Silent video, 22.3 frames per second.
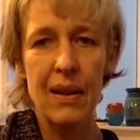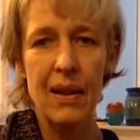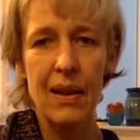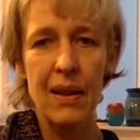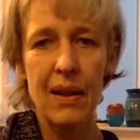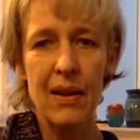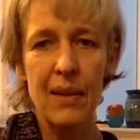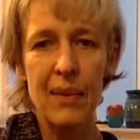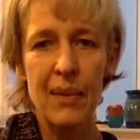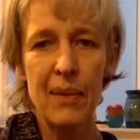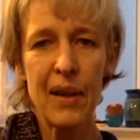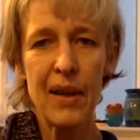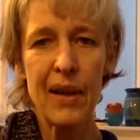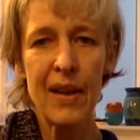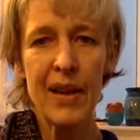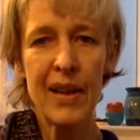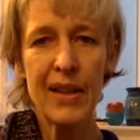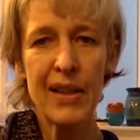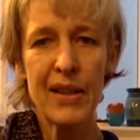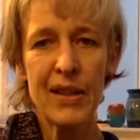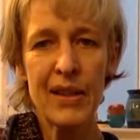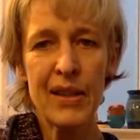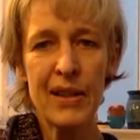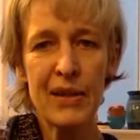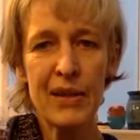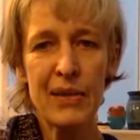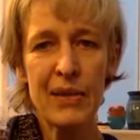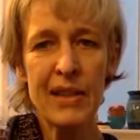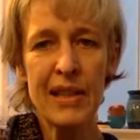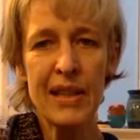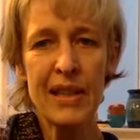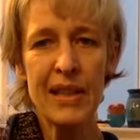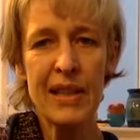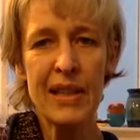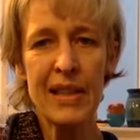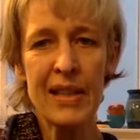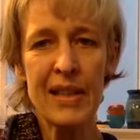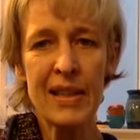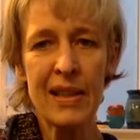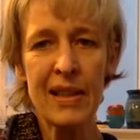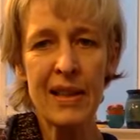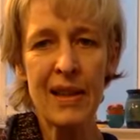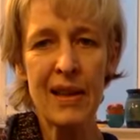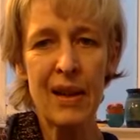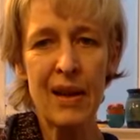I'm going to read
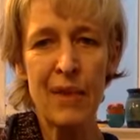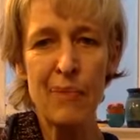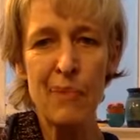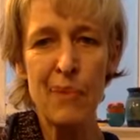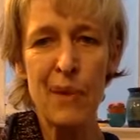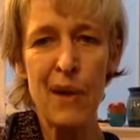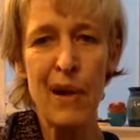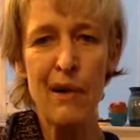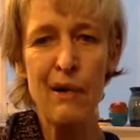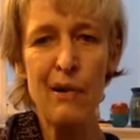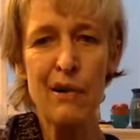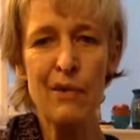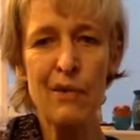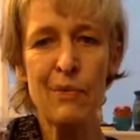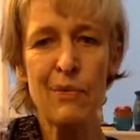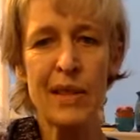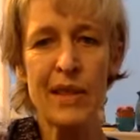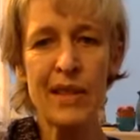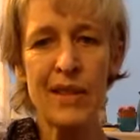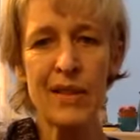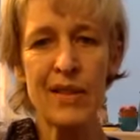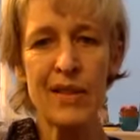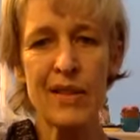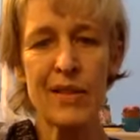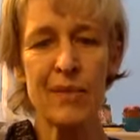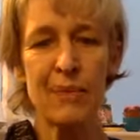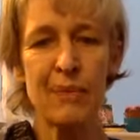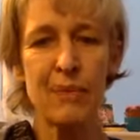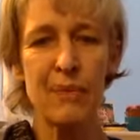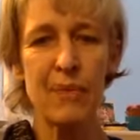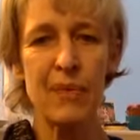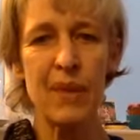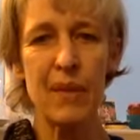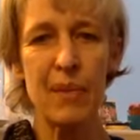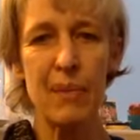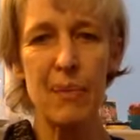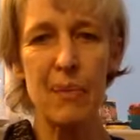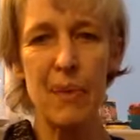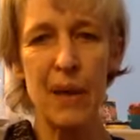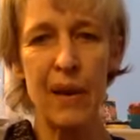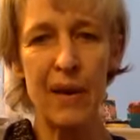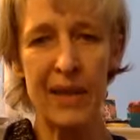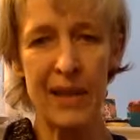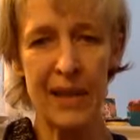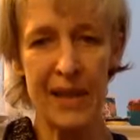a poem which
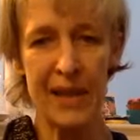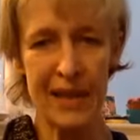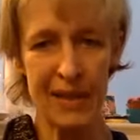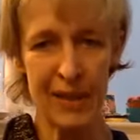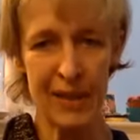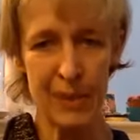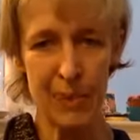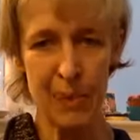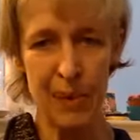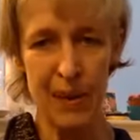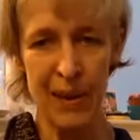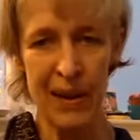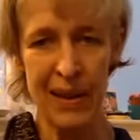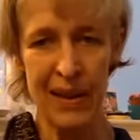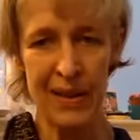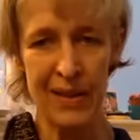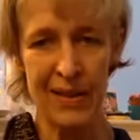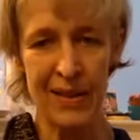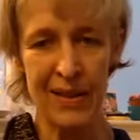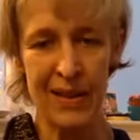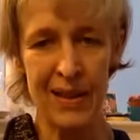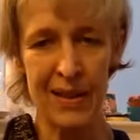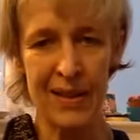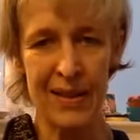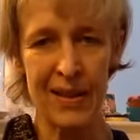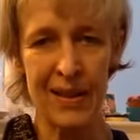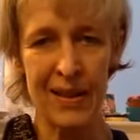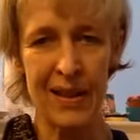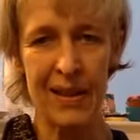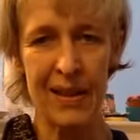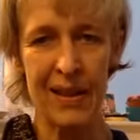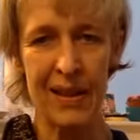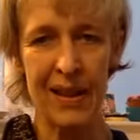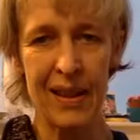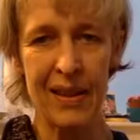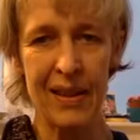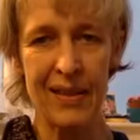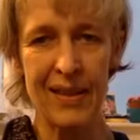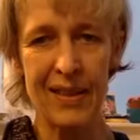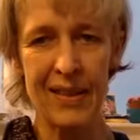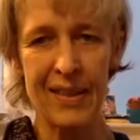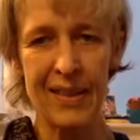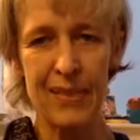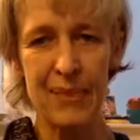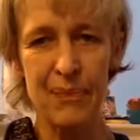partly inspired the, the
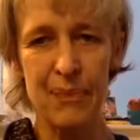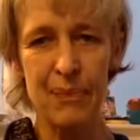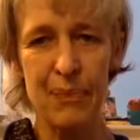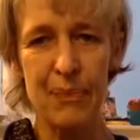class.